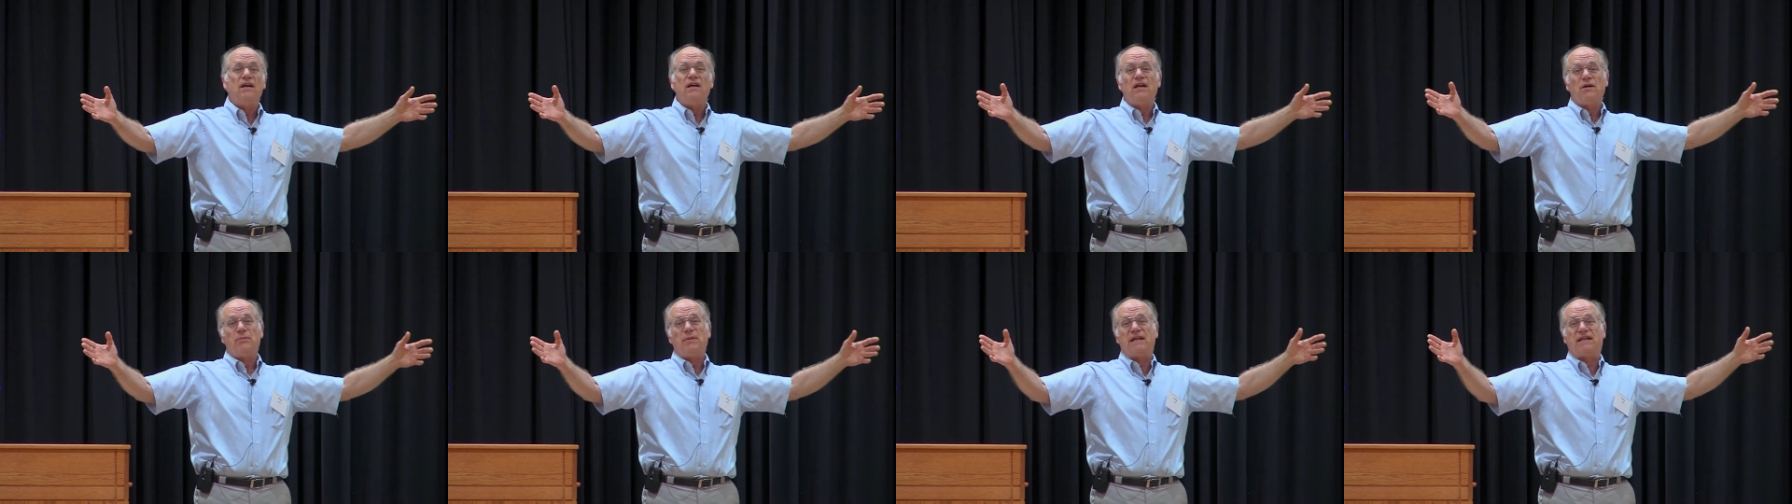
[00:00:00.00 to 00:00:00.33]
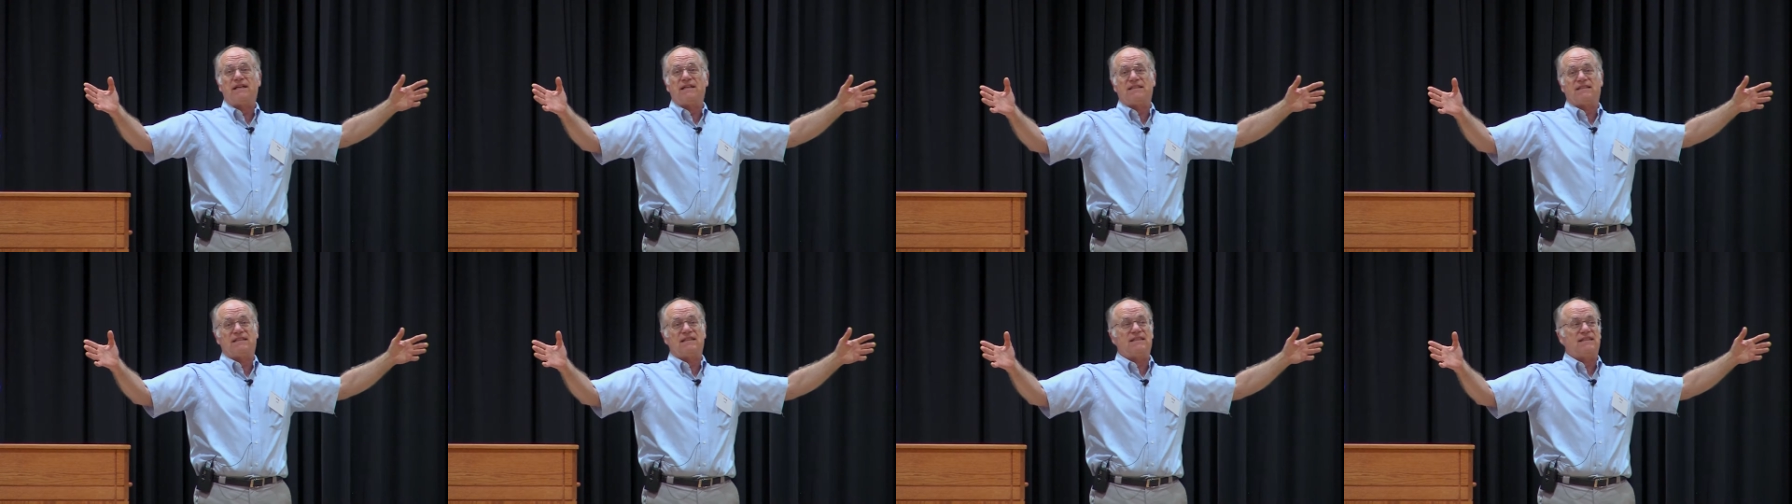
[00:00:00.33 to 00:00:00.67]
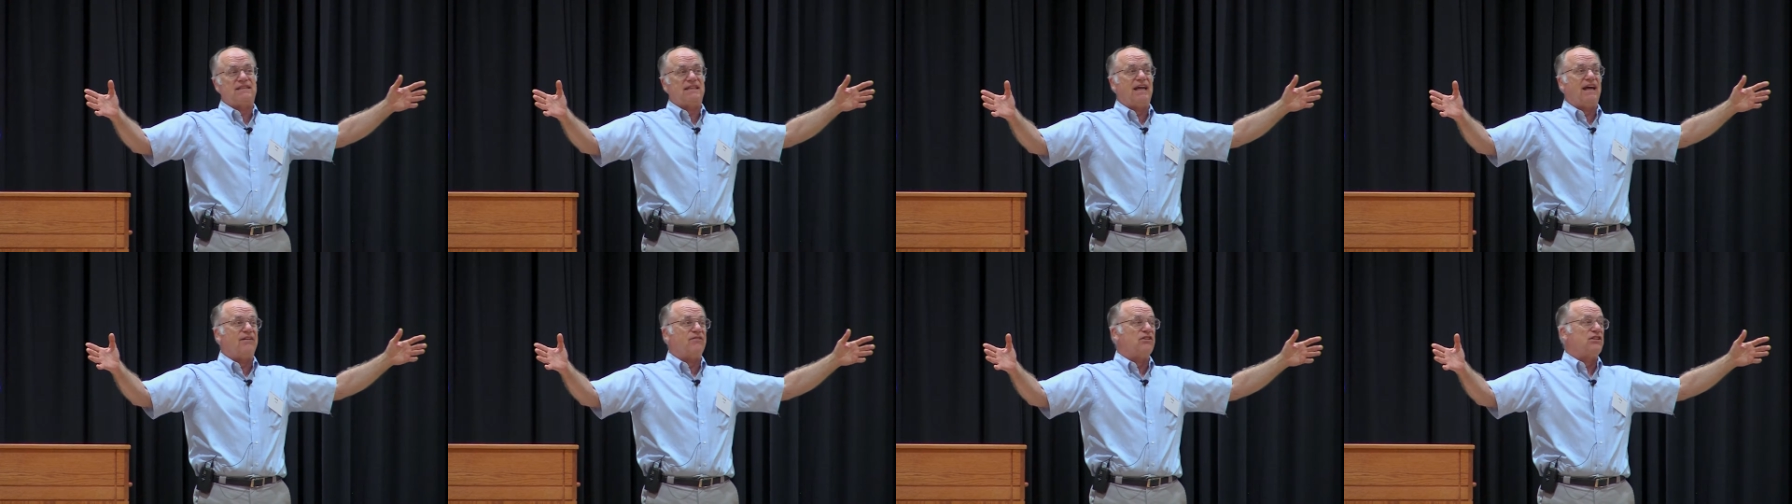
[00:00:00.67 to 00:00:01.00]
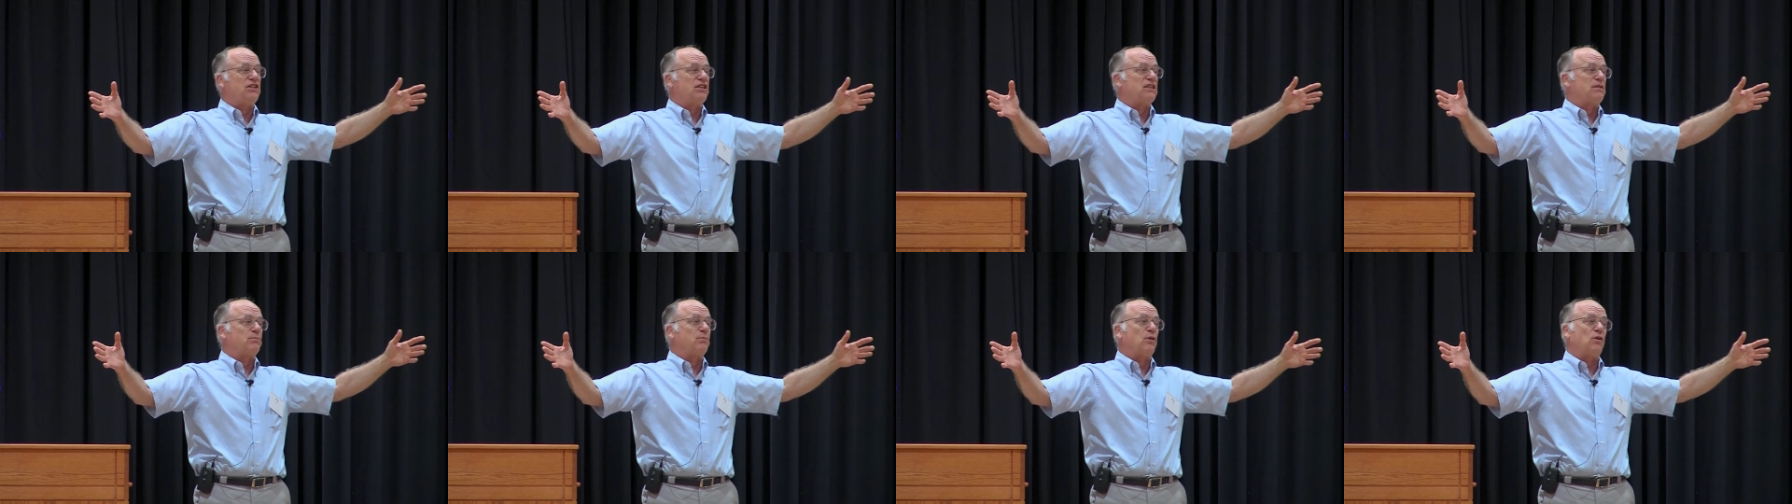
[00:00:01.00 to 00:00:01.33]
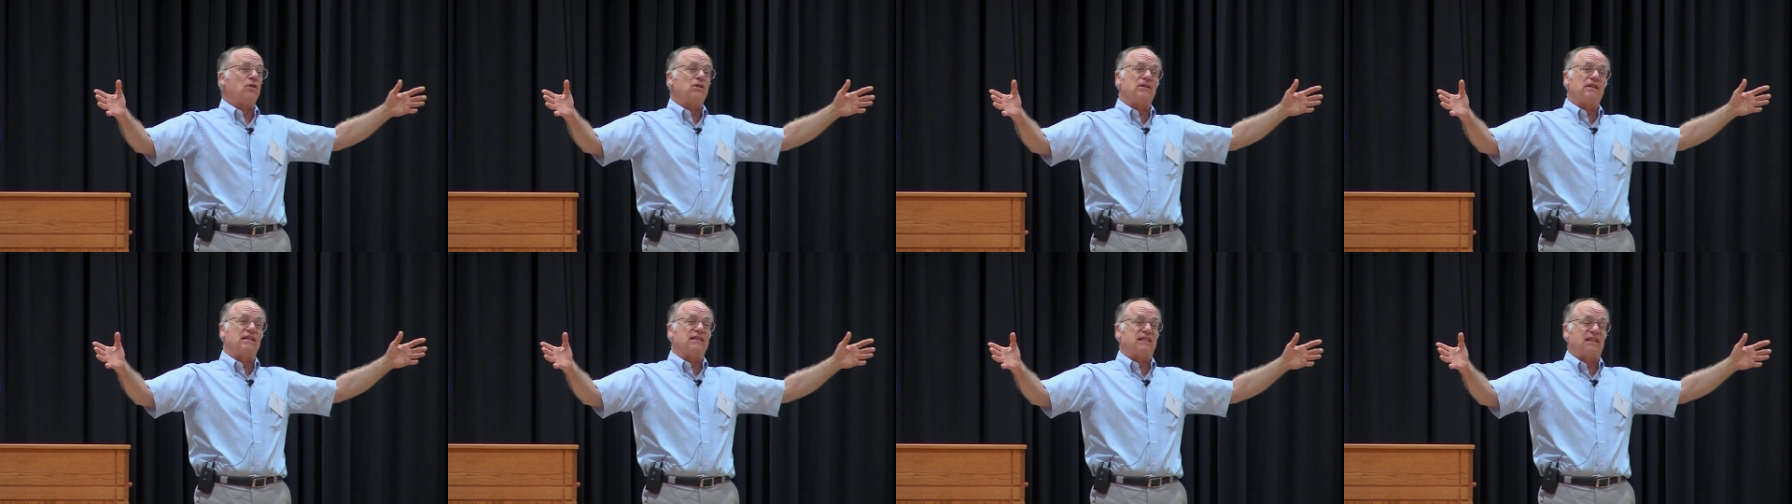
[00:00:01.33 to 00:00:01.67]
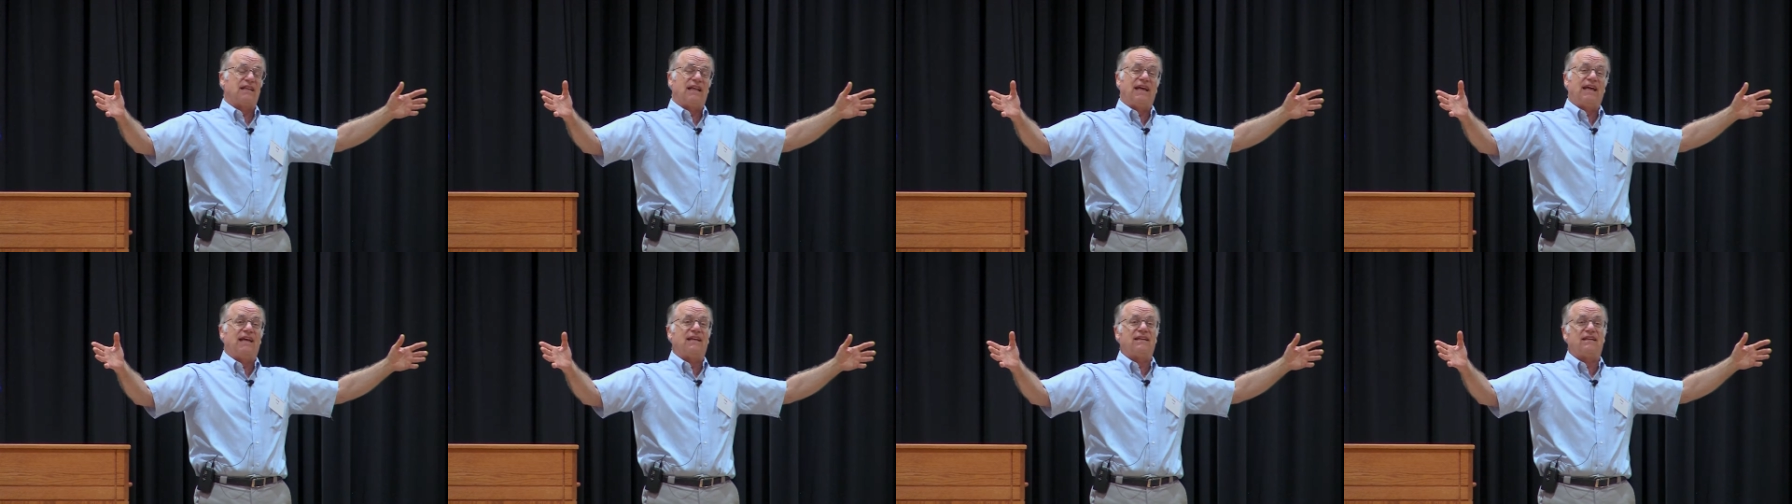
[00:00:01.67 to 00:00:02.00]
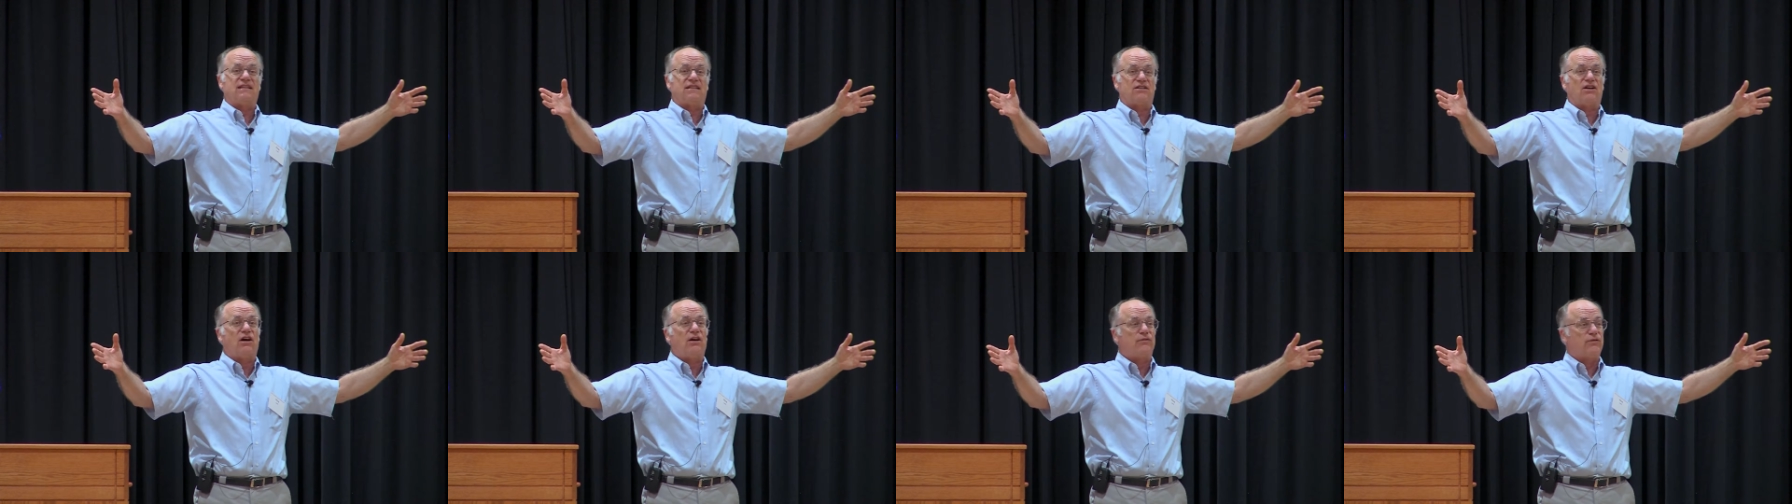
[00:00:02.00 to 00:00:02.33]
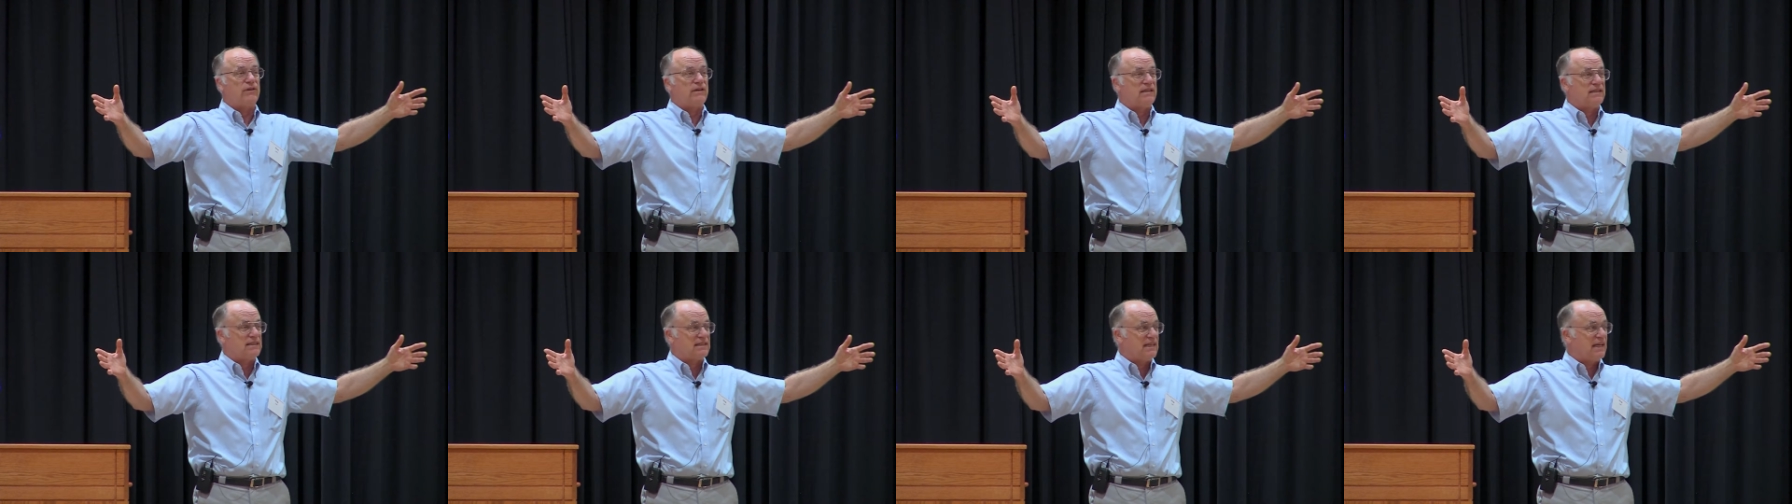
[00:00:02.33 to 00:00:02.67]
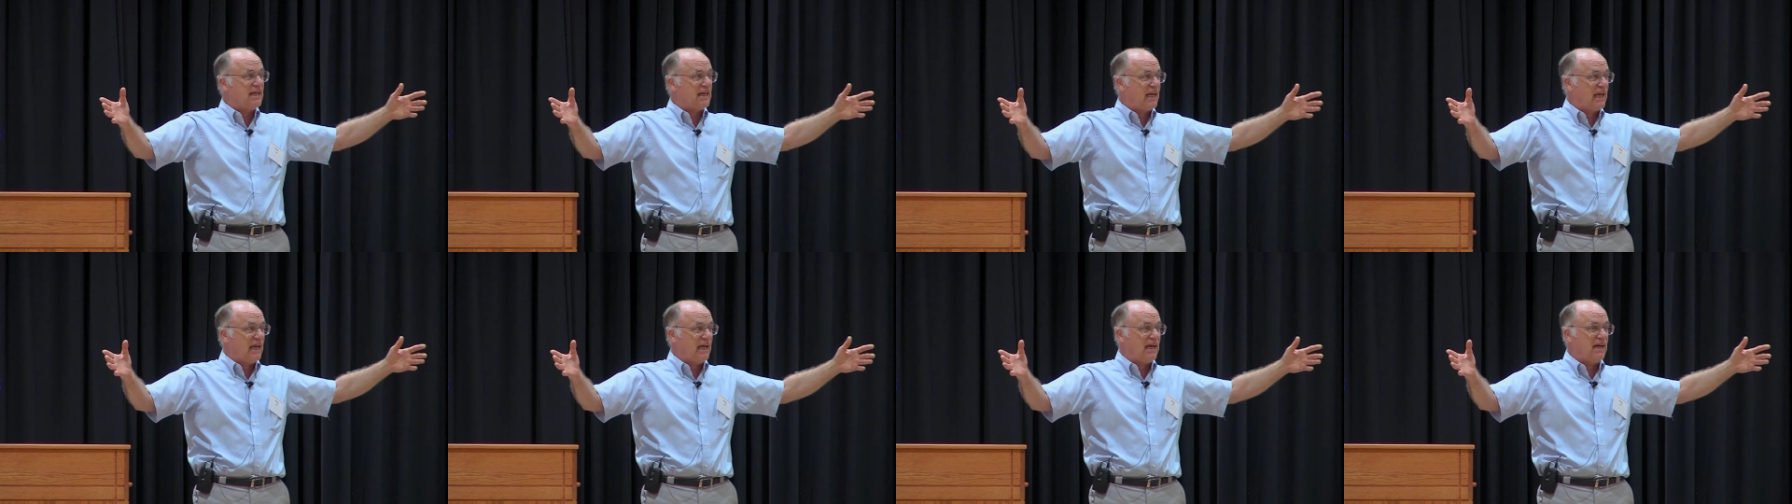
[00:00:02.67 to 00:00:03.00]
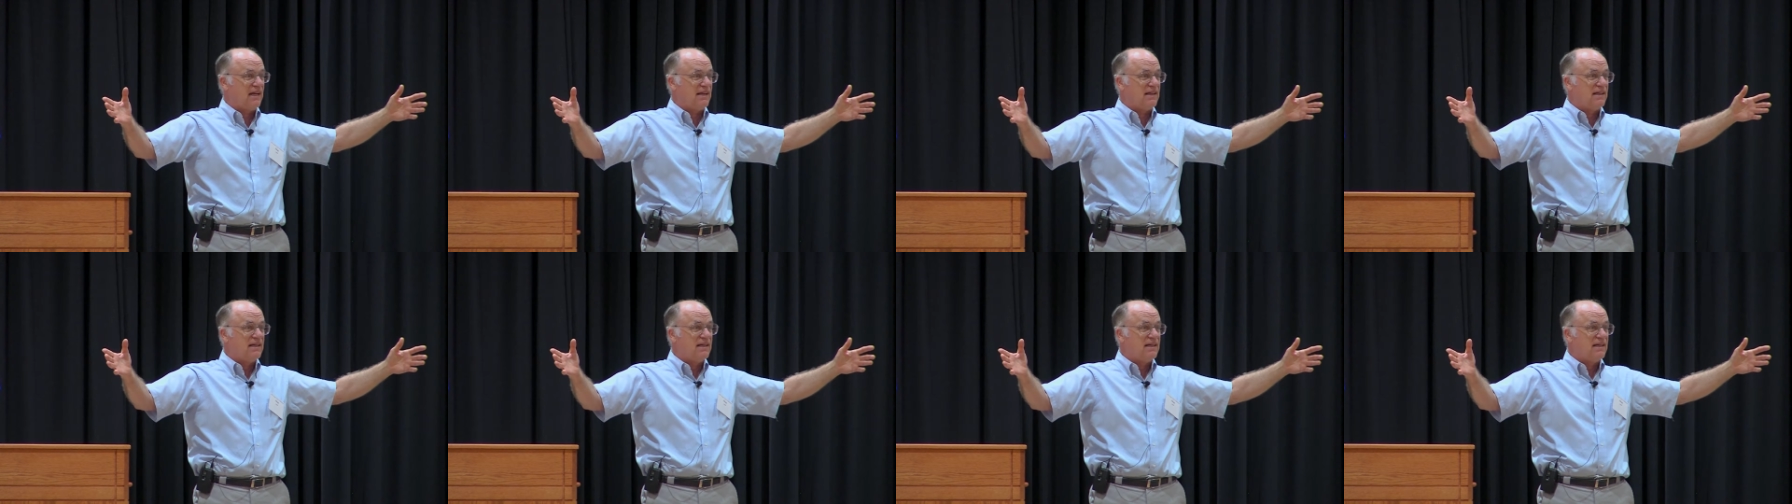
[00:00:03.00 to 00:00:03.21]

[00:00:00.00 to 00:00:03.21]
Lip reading: because the savages burn this land as often as they can.